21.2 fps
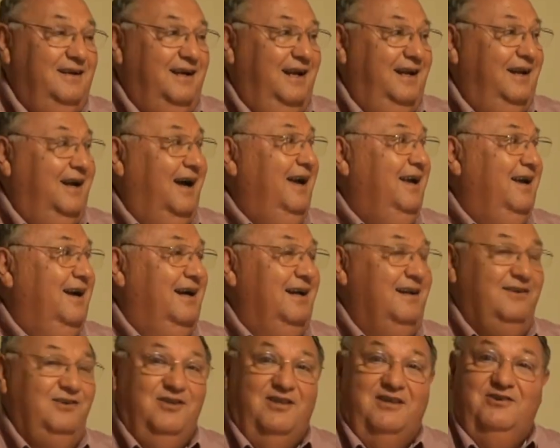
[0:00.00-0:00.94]
and I
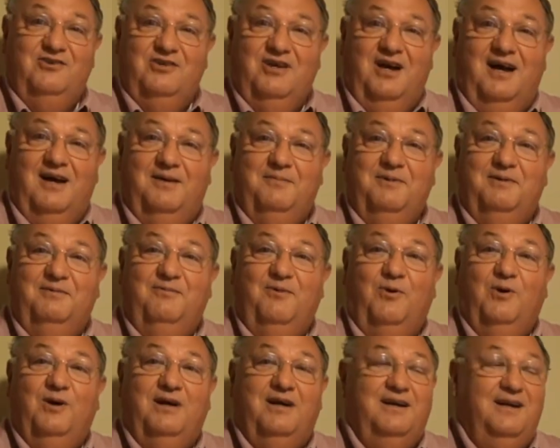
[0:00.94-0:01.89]
got the job of
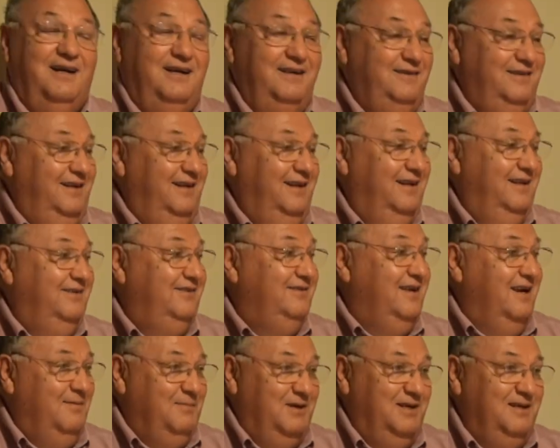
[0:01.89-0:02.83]
organizing the
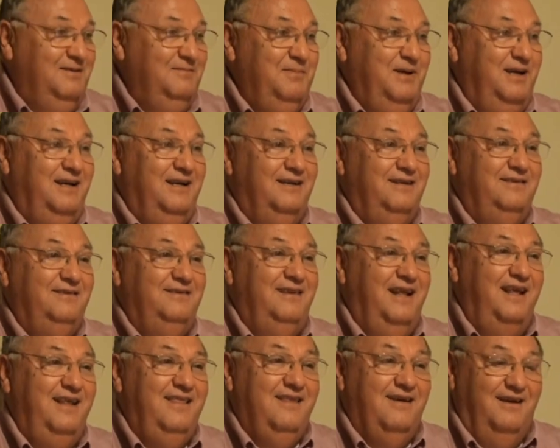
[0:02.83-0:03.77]
summit because
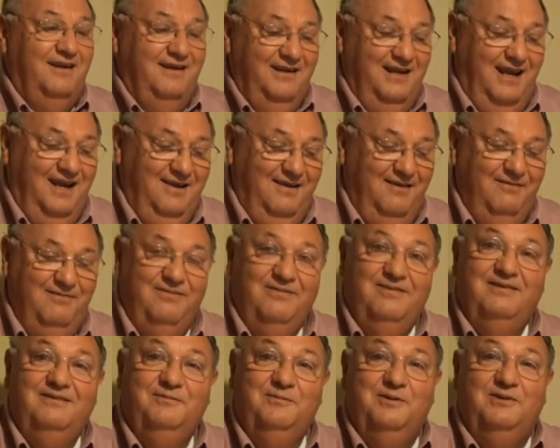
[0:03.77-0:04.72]
they thought
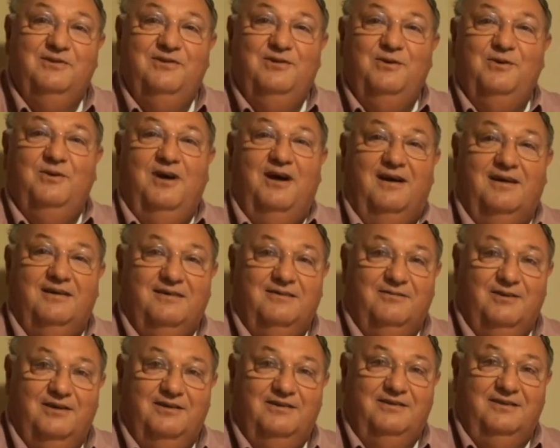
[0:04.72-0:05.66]
Dave was too
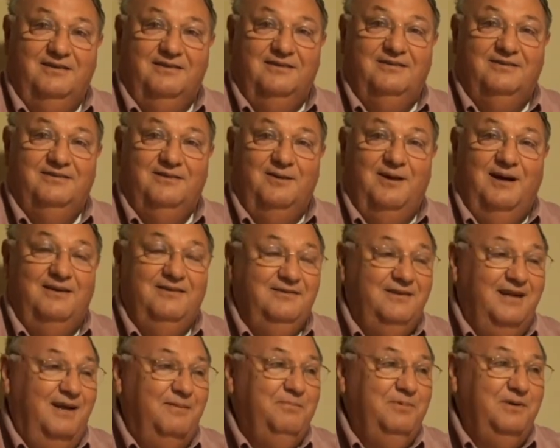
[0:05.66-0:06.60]
controversial. So I was
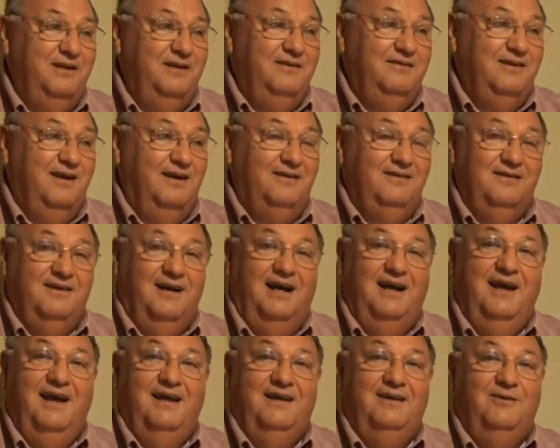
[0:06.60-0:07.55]
deputy director.
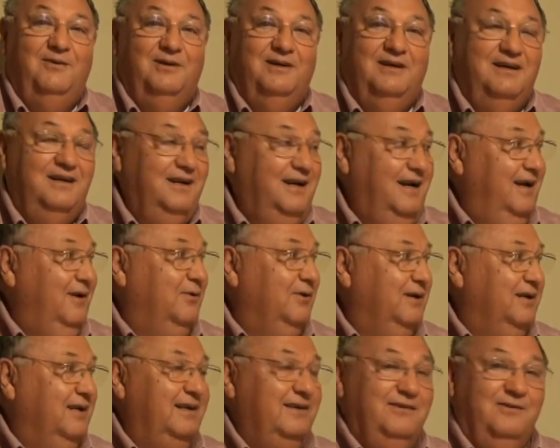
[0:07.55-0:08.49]
I had to organize. I
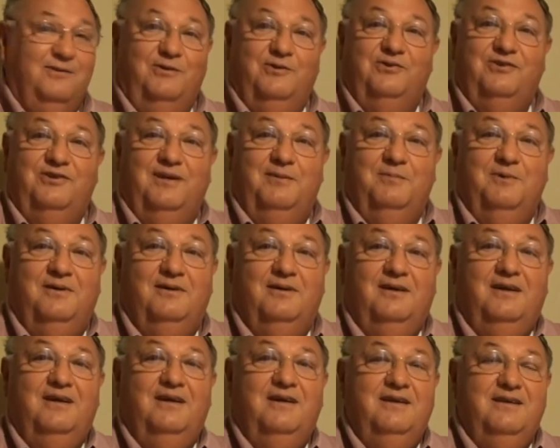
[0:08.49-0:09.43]
organized the whole summer
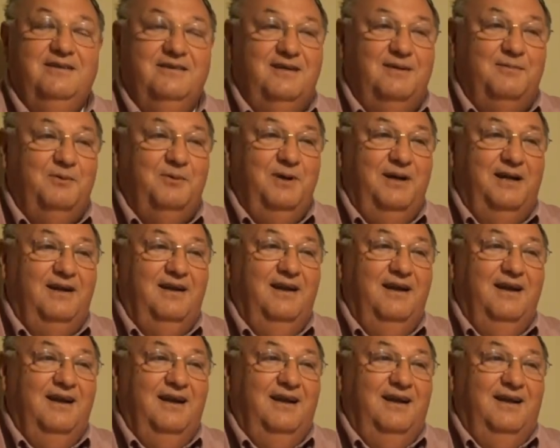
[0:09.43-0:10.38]
summit. We had
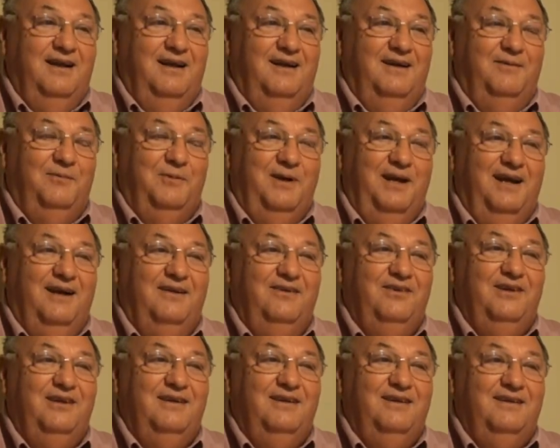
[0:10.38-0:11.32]
we
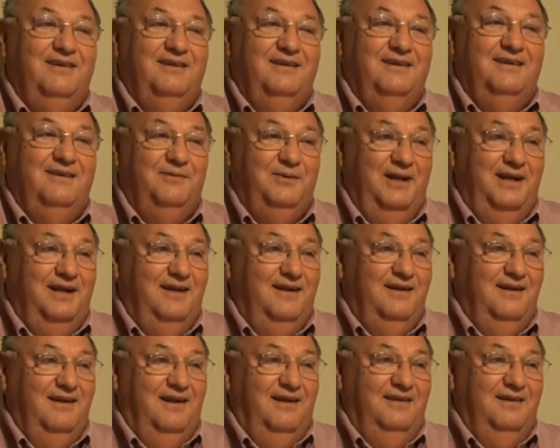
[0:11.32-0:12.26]
held it. We had
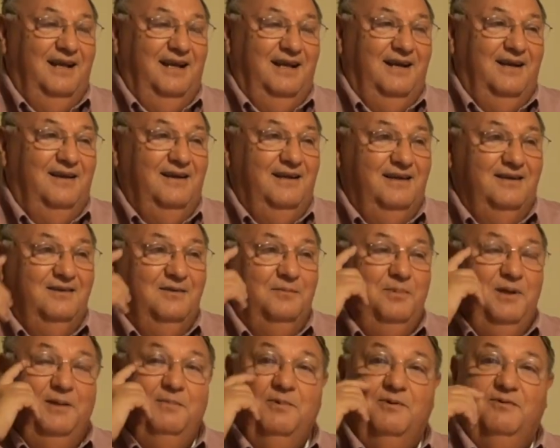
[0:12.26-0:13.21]
like a
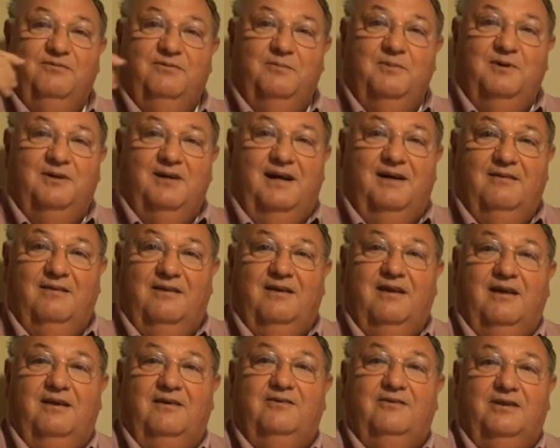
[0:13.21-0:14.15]
hundred people from around the
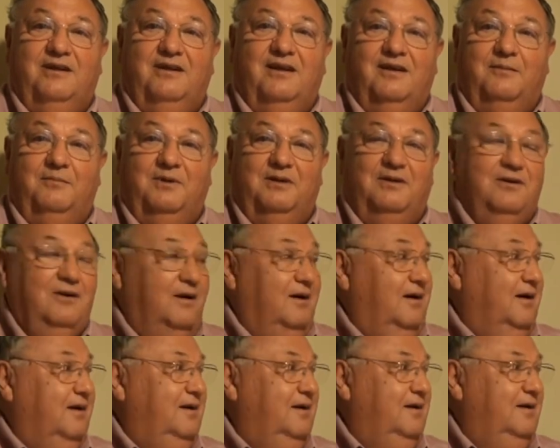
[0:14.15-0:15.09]
country come and
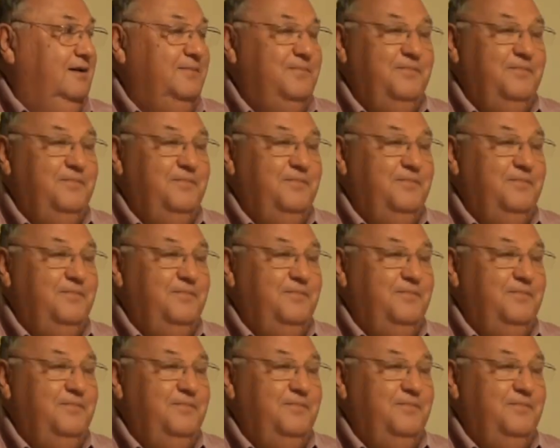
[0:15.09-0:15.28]
talk.